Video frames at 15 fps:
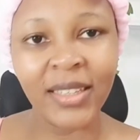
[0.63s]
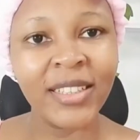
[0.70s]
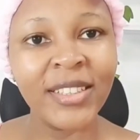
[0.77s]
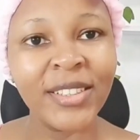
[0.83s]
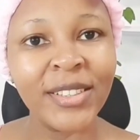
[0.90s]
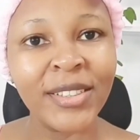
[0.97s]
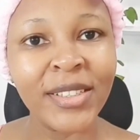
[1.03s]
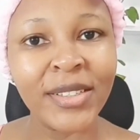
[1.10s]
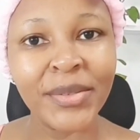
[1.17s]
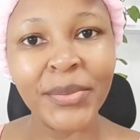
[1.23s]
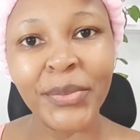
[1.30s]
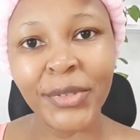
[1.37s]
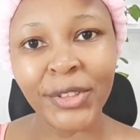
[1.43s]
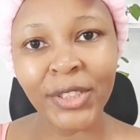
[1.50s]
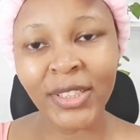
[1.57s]
Good
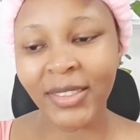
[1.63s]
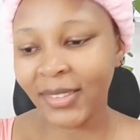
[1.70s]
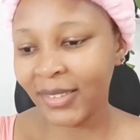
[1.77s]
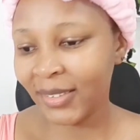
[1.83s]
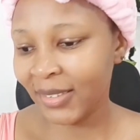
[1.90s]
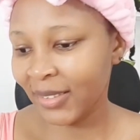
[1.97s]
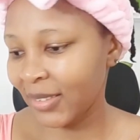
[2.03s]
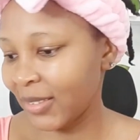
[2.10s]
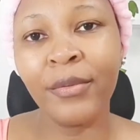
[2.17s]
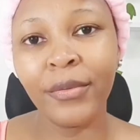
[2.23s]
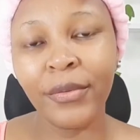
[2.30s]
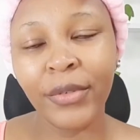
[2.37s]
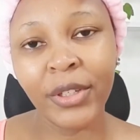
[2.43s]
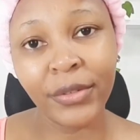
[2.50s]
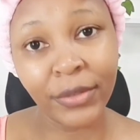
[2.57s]
morning.
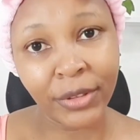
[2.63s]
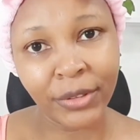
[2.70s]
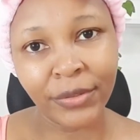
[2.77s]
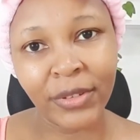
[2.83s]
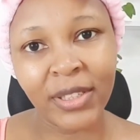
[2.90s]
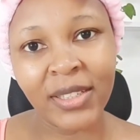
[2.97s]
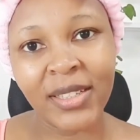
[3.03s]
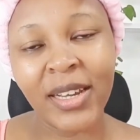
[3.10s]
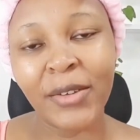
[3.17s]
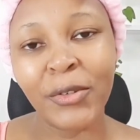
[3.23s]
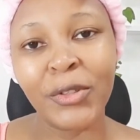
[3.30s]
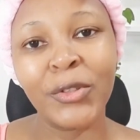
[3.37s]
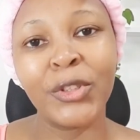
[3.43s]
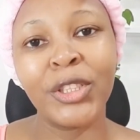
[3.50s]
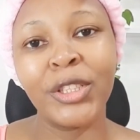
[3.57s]
Very fast, I
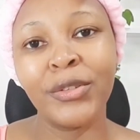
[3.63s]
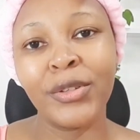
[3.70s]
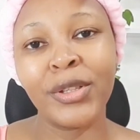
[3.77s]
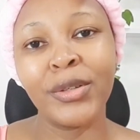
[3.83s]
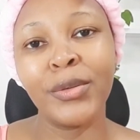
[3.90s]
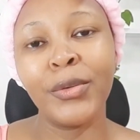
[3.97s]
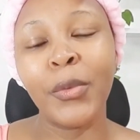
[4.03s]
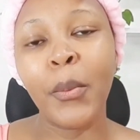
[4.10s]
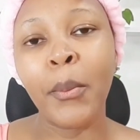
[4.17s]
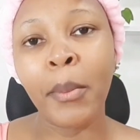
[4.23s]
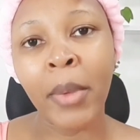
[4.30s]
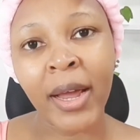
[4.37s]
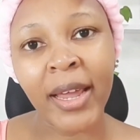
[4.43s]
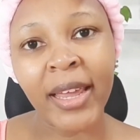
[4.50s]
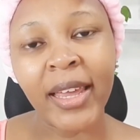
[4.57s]
want to share with you
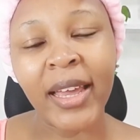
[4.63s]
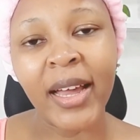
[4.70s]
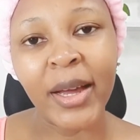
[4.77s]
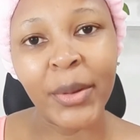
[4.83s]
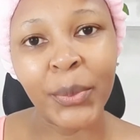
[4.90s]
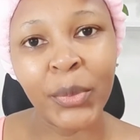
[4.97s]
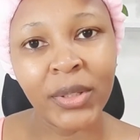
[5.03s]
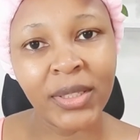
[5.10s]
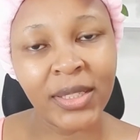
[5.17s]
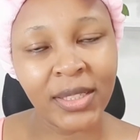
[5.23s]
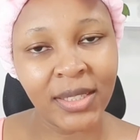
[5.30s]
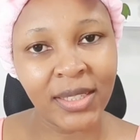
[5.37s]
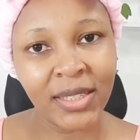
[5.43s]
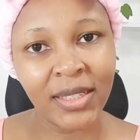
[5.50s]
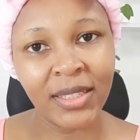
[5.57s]
my
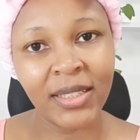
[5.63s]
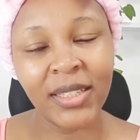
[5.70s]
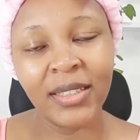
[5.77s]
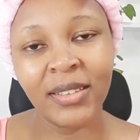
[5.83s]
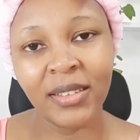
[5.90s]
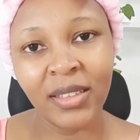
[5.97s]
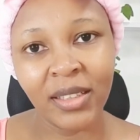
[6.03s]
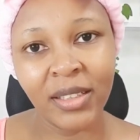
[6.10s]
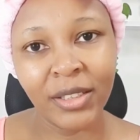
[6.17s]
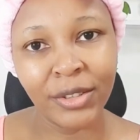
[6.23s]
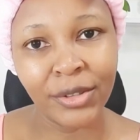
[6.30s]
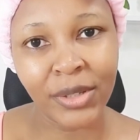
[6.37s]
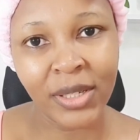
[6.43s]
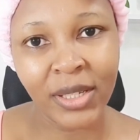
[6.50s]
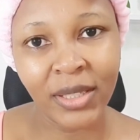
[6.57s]
updated skincare
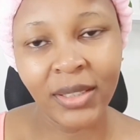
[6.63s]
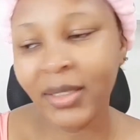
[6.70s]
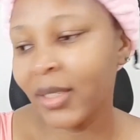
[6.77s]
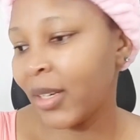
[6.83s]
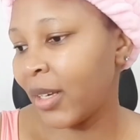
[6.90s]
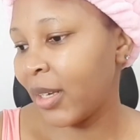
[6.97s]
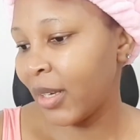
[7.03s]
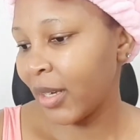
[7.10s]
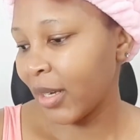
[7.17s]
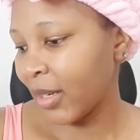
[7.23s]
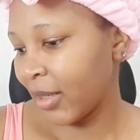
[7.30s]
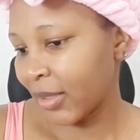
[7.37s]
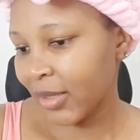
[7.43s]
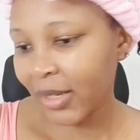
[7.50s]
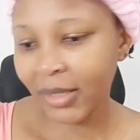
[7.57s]
routine,
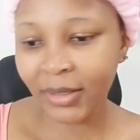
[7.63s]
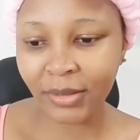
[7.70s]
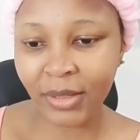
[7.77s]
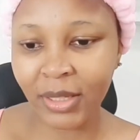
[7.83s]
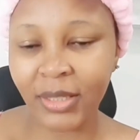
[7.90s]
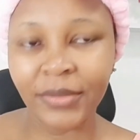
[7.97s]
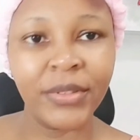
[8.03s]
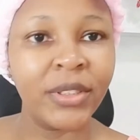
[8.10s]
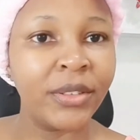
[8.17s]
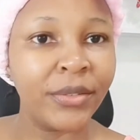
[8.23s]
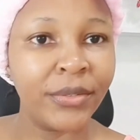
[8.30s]
and I'll do that very